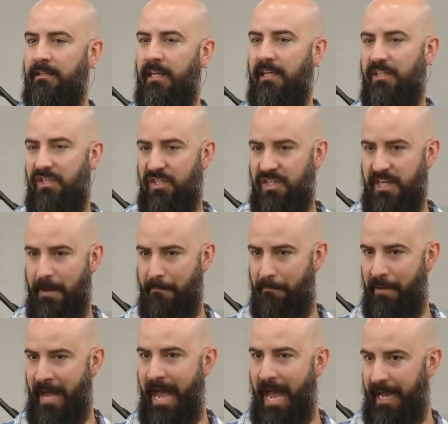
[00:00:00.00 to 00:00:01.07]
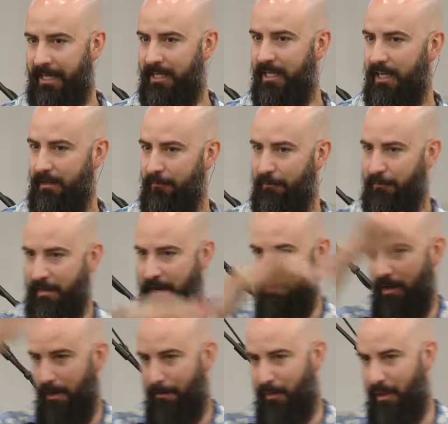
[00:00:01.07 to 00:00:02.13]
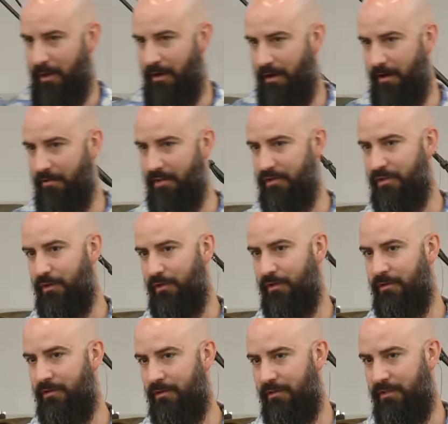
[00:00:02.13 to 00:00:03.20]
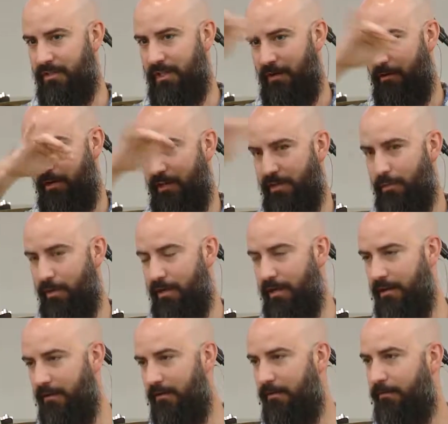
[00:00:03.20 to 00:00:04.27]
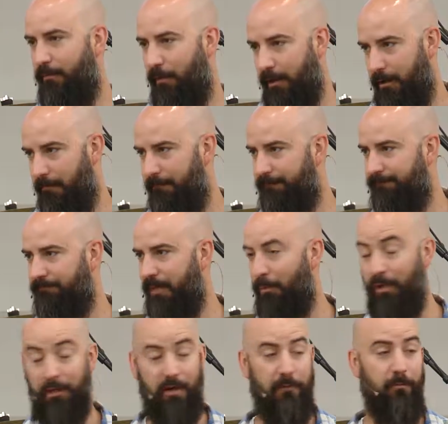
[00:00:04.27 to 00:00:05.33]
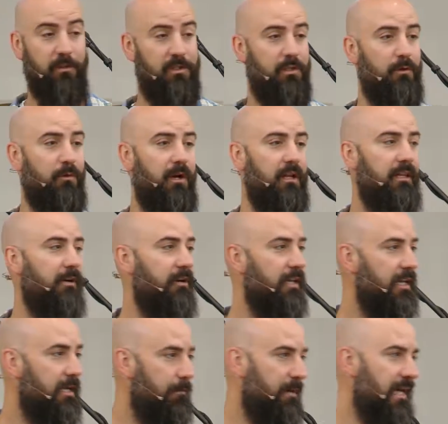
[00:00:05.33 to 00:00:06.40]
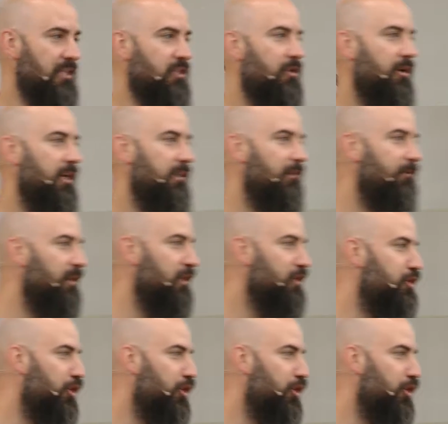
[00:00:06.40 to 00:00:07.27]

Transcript: take a step back and frame up uh, this little series we're in for you. I'm really grateful to uh, Larry Lynn, pastor at the Village